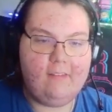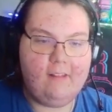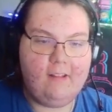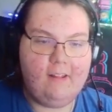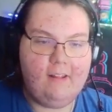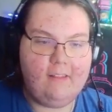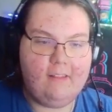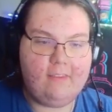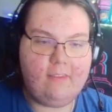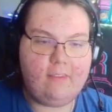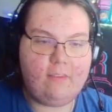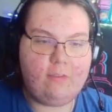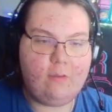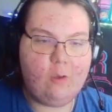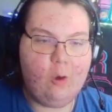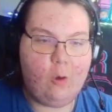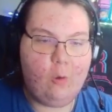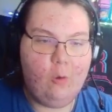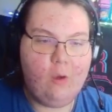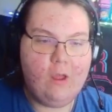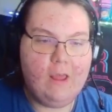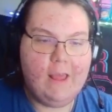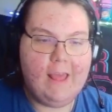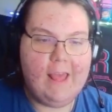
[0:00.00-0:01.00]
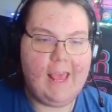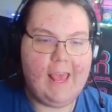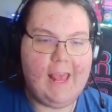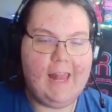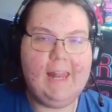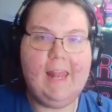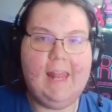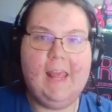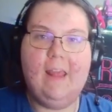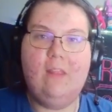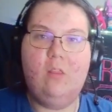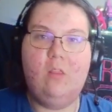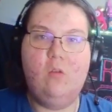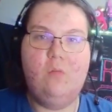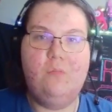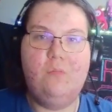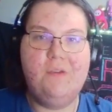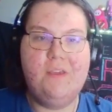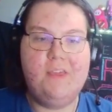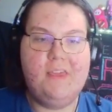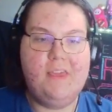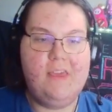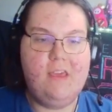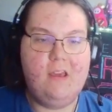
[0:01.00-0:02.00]
let's just go and land over
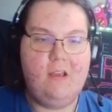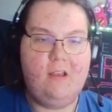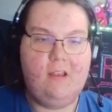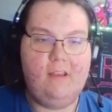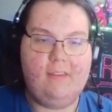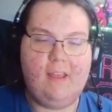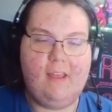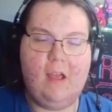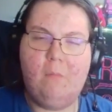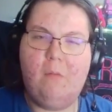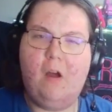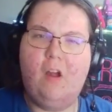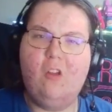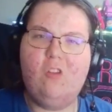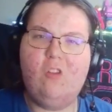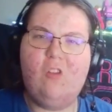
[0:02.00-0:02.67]
here because I'm gonna